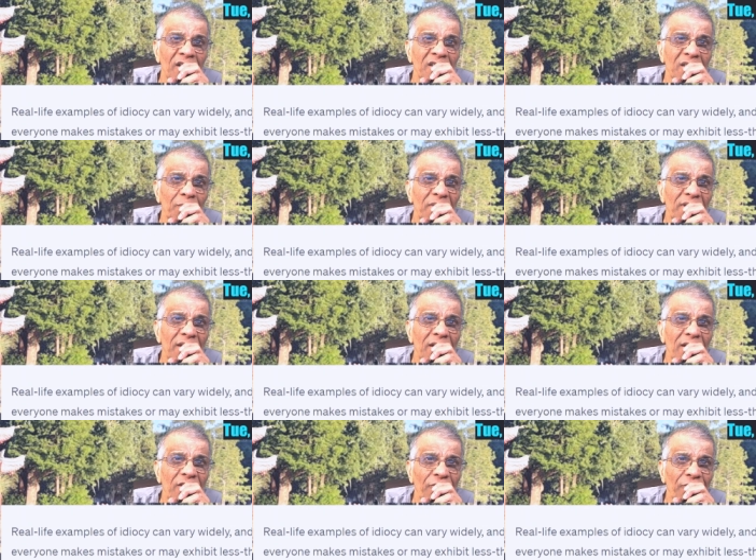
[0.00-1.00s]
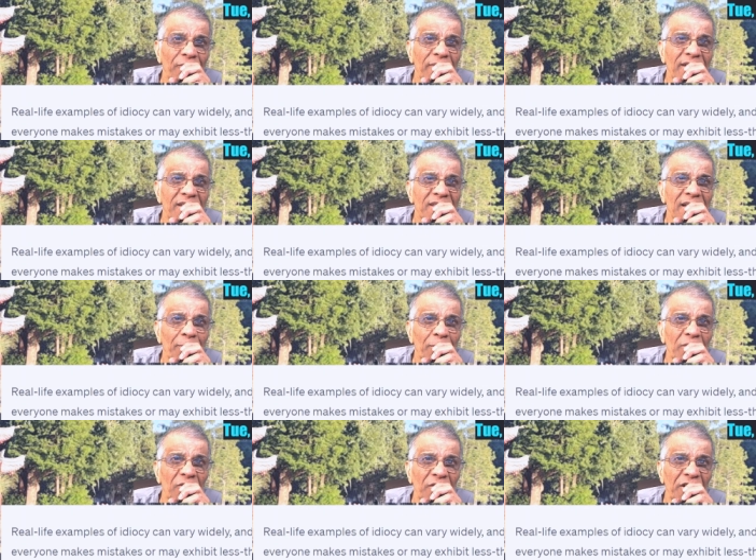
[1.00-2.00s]
Some real life
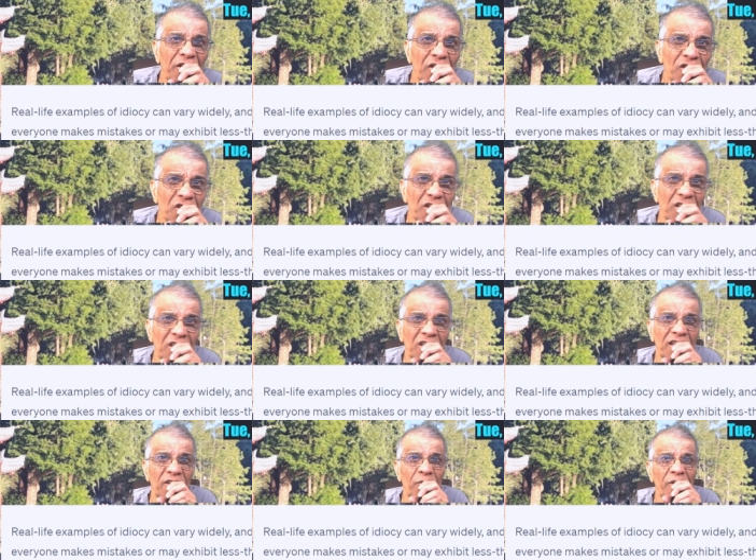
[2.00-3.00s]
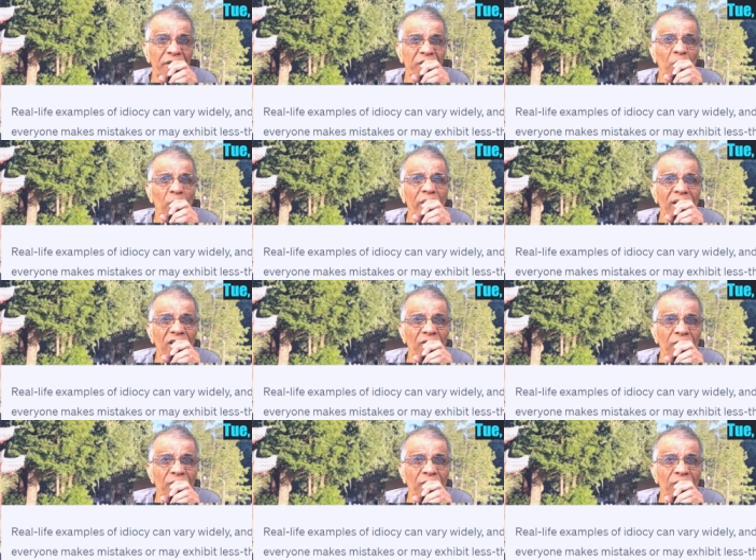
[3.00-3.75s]
example of idiocy can vary widely,